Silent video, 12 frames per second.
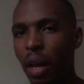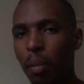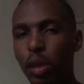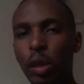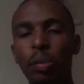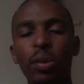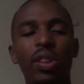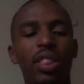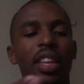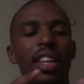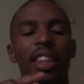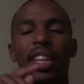People
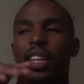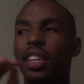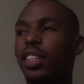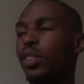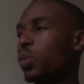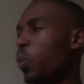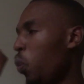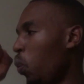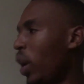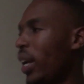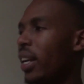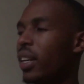think that there's
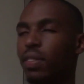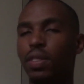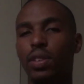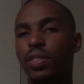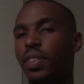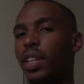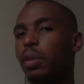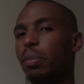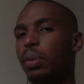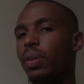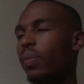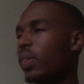one level of rape,
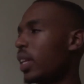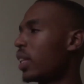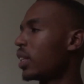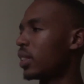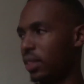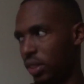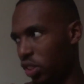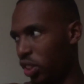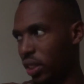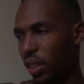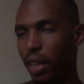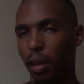that there's
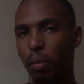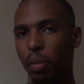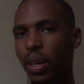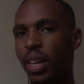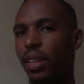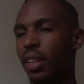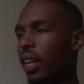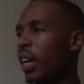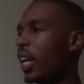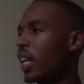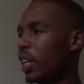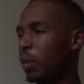just rape, and
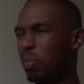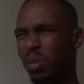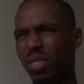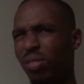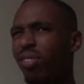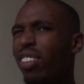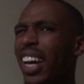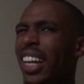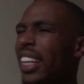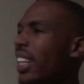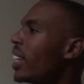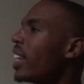rape is
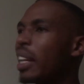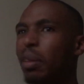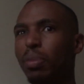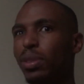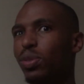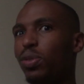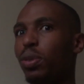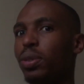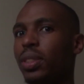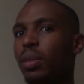violent, rape is forced.